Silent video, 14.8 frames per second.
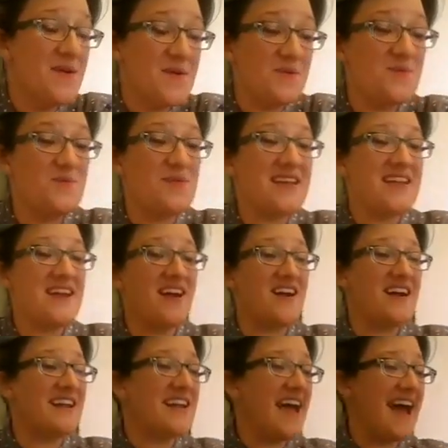We are
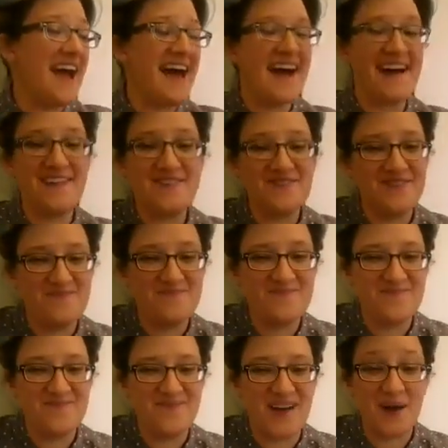going to have
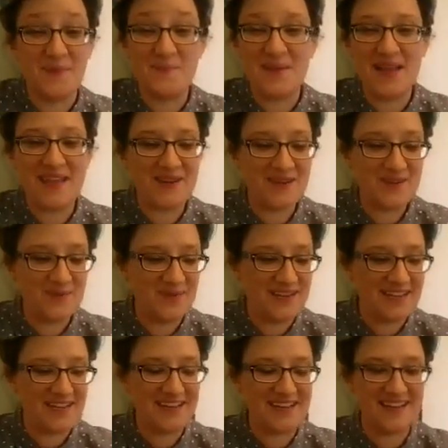a
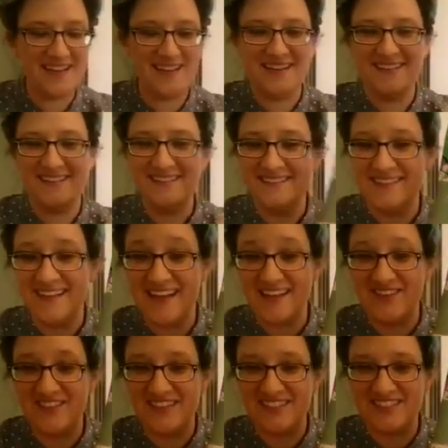penguin
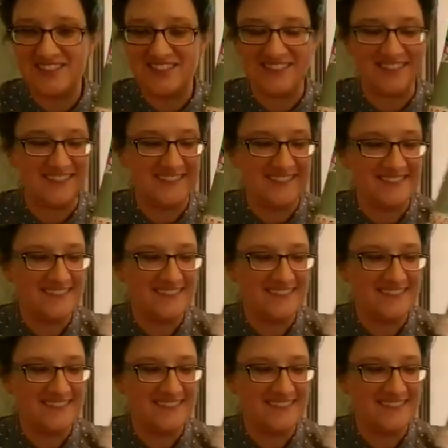adventure.